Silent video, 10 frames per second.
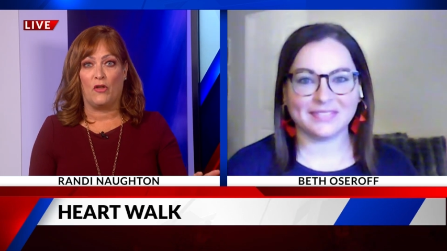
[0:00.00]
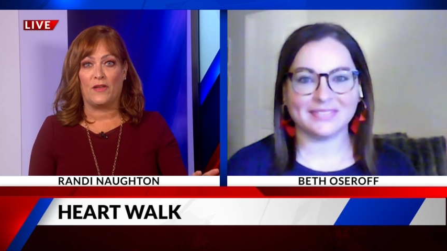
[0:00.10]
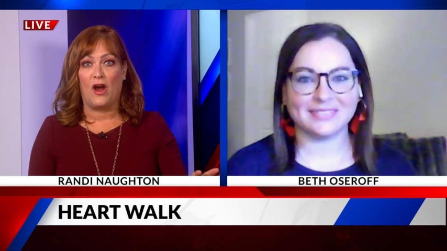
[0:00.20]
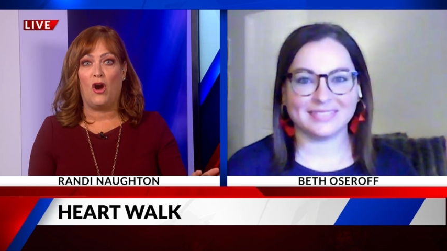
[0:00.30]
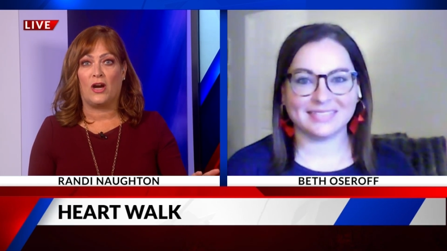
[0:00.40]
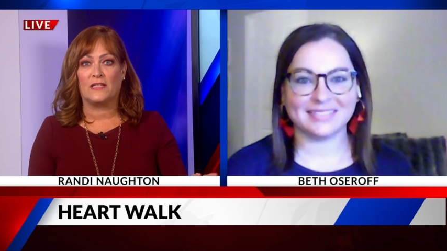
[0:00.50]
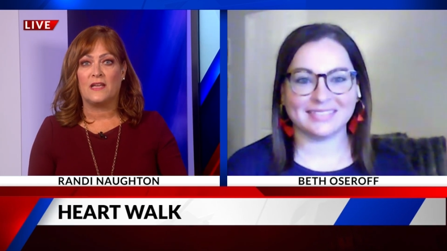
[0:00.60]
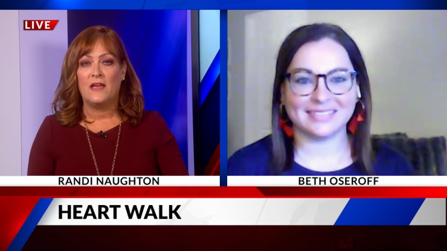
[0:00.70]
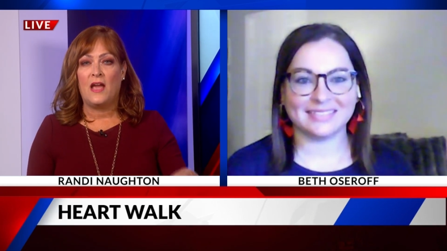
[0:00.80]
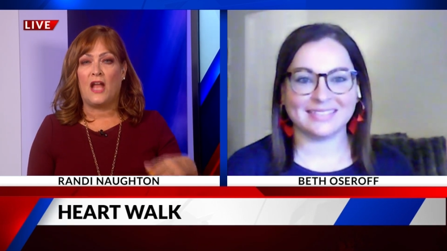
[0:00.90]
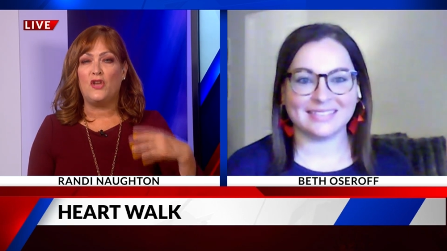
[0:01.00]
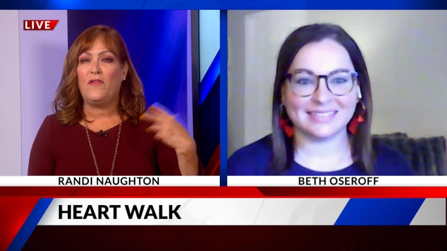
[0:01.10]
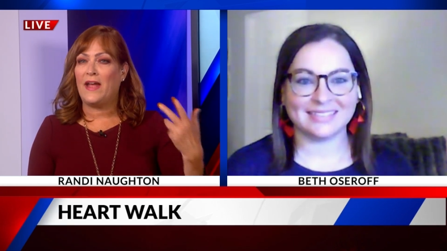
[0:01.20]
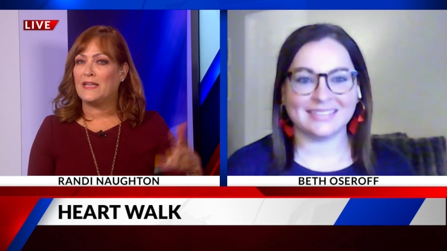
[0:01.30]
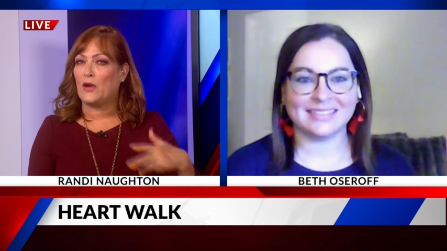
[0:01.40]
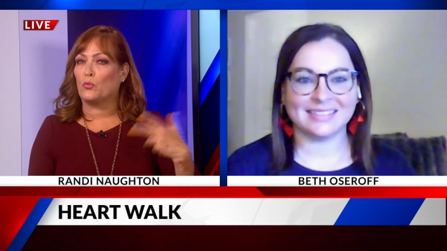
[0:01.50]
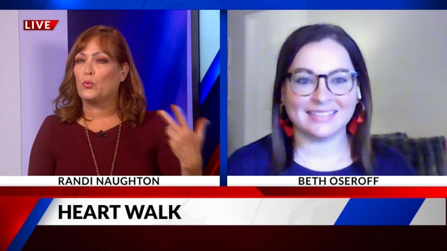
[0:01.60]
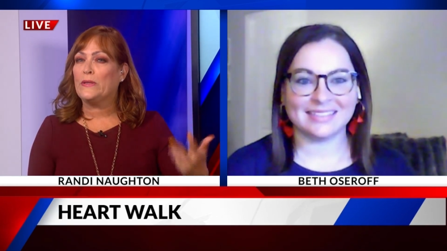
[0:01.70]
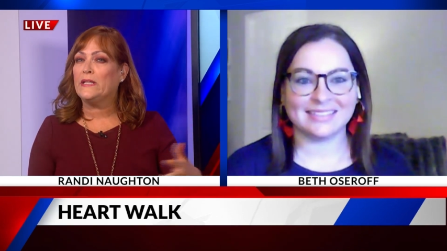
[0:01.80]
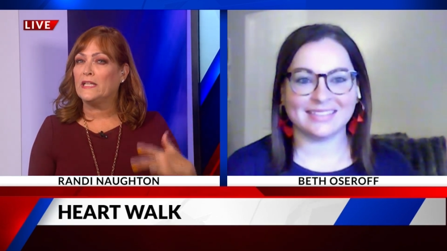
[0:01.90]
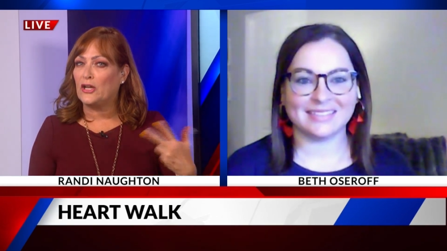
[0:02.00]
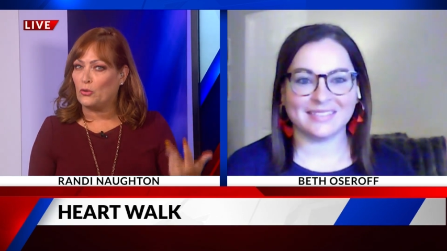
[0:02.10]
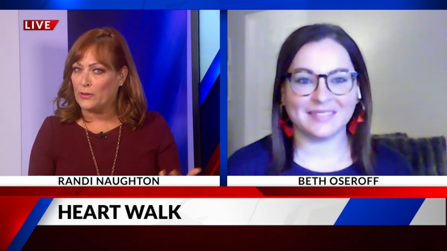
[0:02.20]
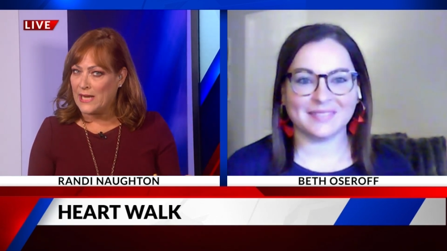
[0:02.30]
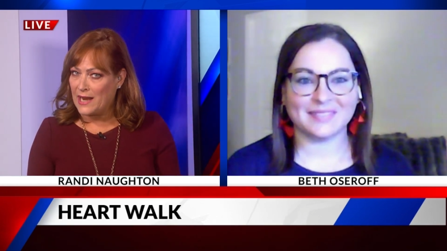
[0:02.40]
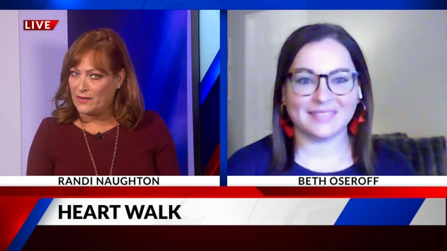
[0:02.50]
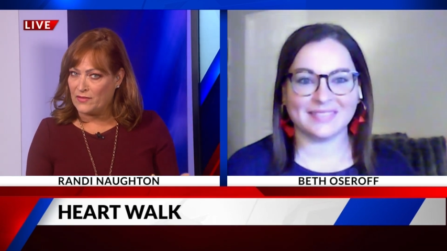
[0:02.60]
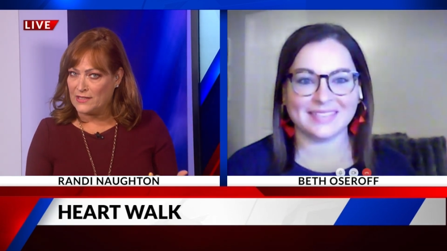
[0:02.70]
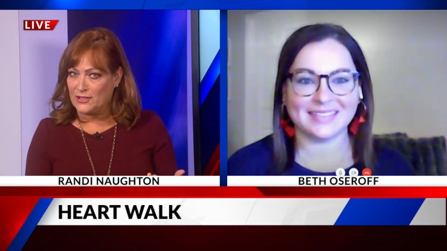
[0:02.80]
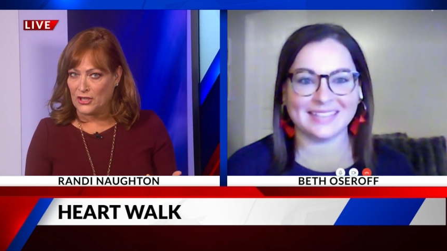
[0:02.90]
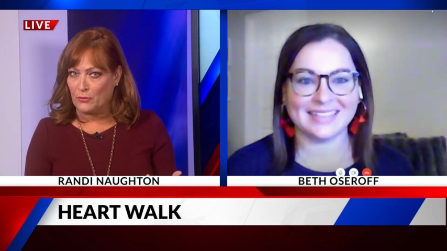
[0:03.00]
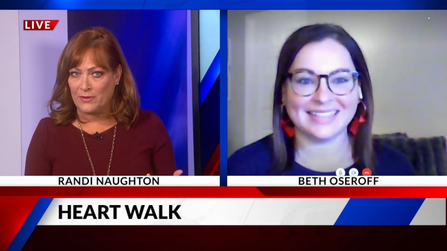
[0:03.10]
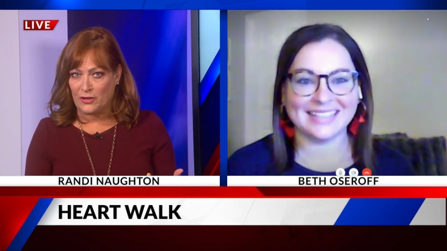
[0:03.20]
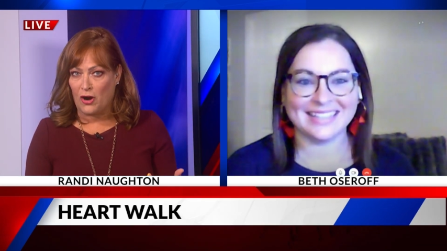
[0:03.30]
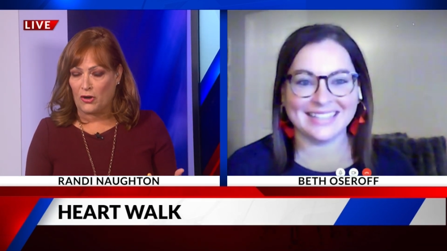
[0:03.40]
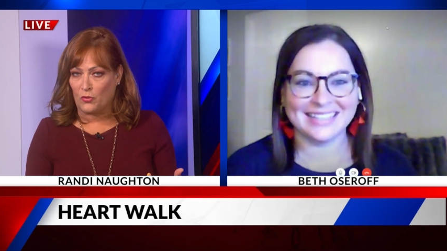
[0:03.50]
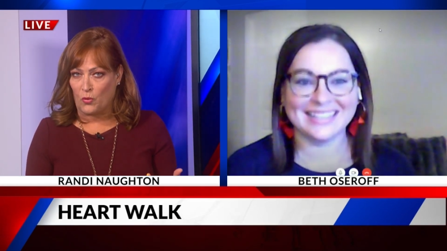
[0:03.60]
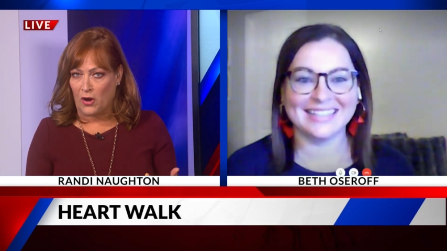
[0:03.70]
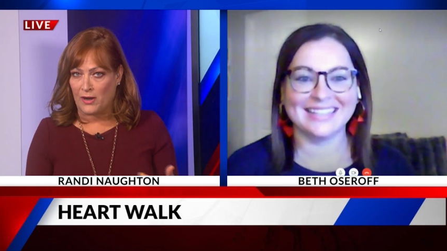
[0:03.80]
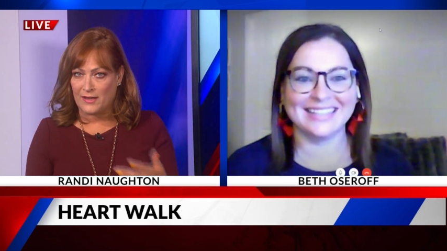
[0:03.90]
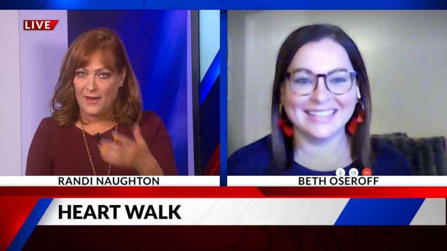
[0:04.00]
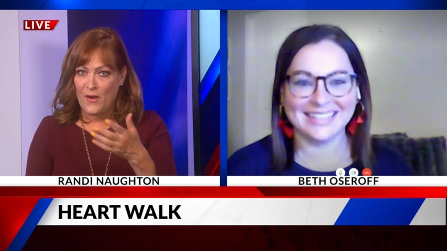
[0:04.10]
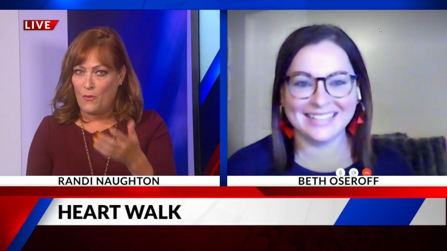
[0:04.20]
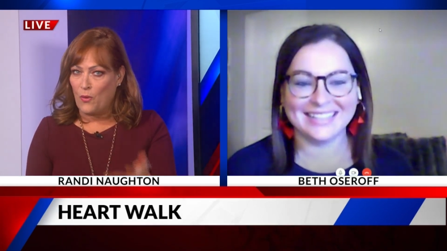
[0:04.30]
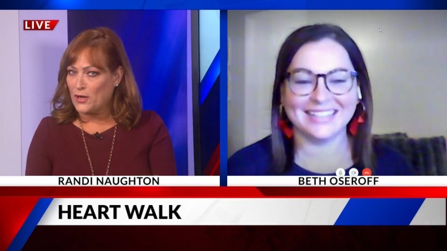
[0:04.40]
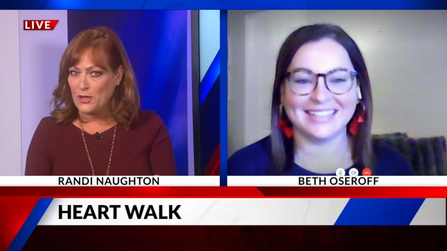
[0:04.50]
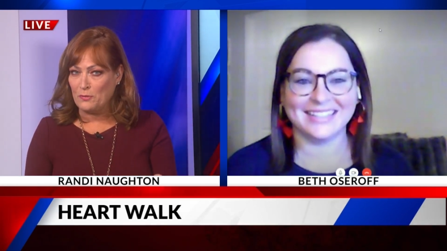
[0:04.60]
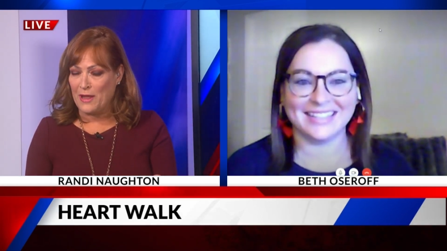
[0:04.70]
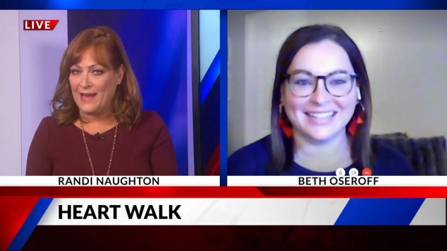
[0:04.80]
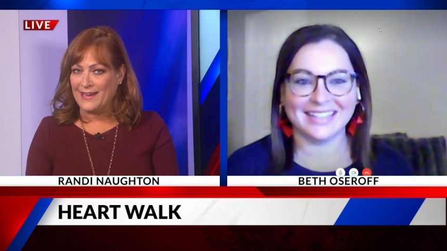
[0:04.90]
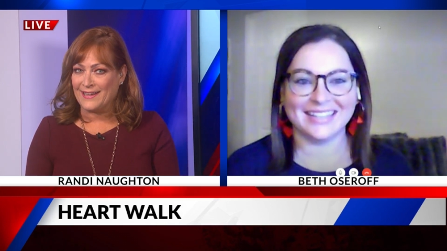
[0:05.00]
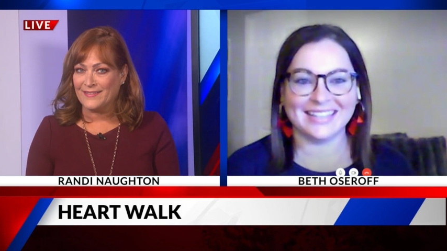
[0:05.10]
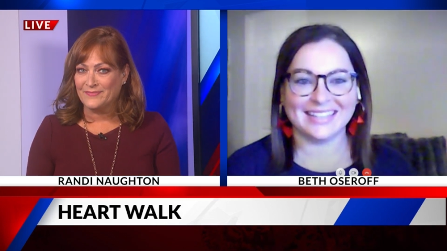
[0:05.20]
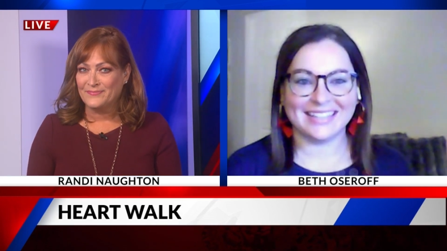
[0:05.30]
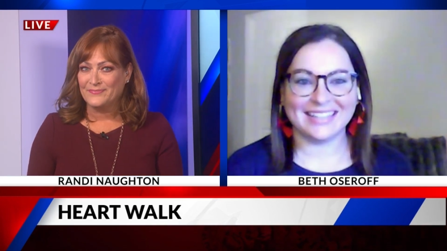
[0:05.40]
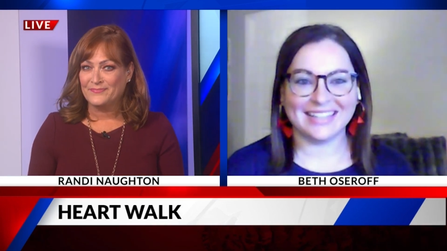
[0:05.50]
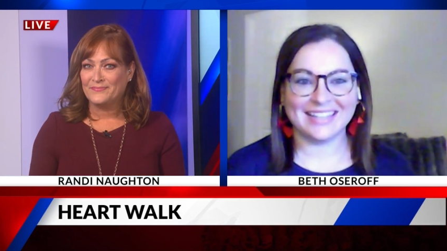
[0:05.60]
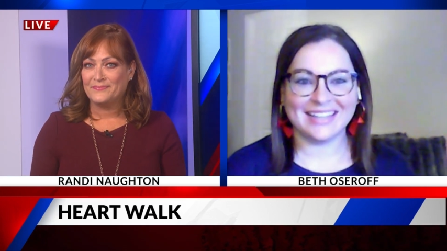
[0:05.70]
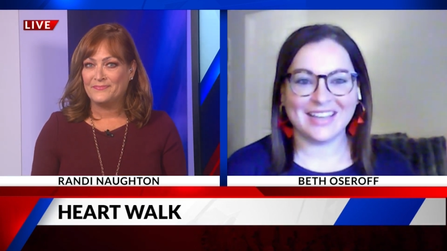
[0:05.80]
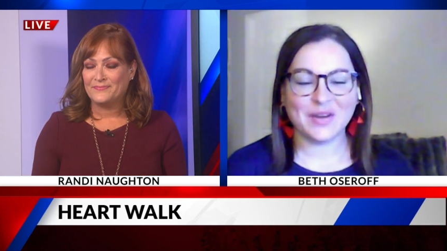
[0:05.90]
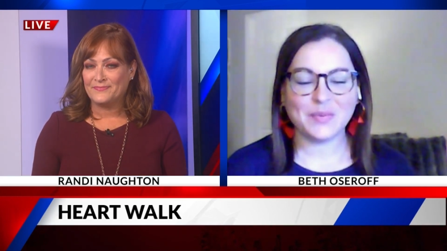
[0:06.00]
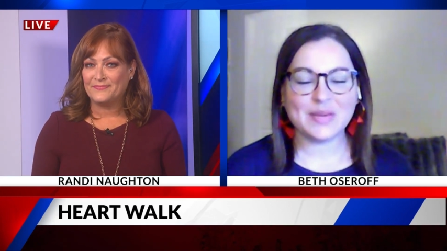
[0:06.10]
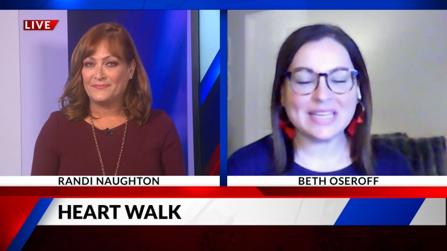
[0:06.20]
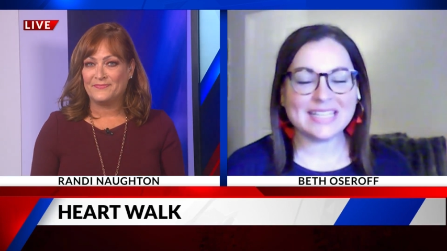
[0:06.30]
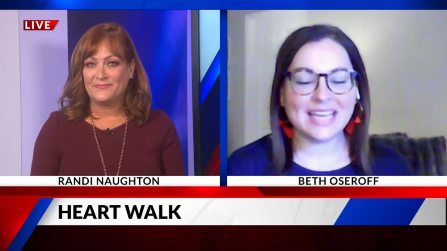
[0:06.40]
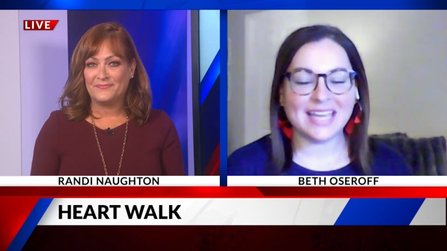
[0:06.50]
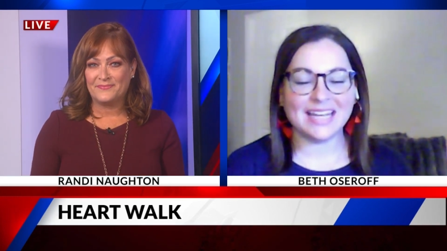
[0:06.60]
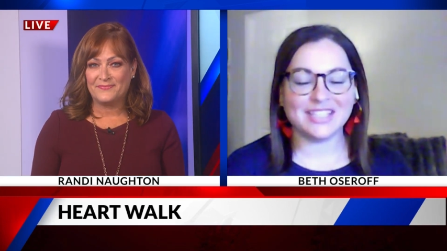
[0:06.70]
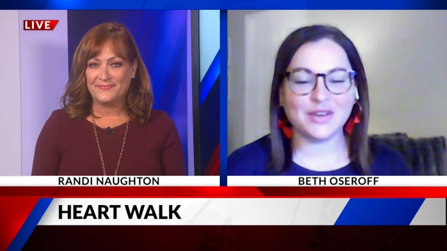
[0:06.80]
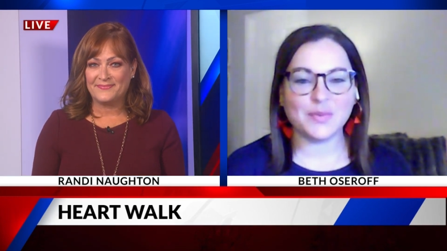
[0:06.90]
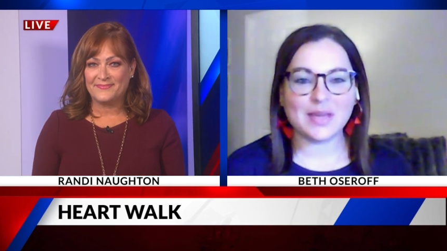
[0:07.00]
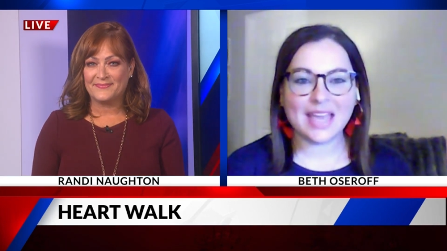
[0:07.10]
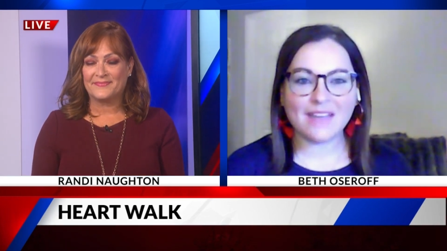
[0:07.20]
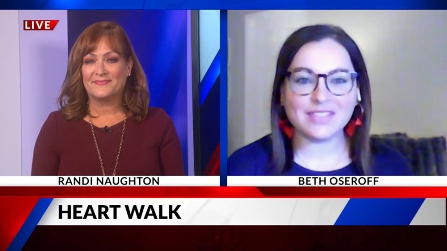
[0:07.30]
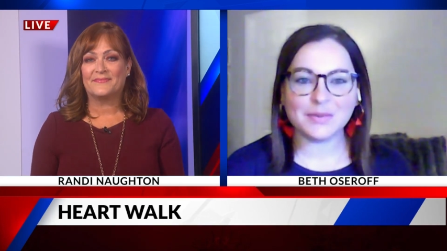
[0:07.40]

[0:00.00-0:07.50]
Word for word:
Speaker 1: a healthy heart, and you've had to get really creative this year with your heart walk. What are you planning?
Speaker 2: We did. So we have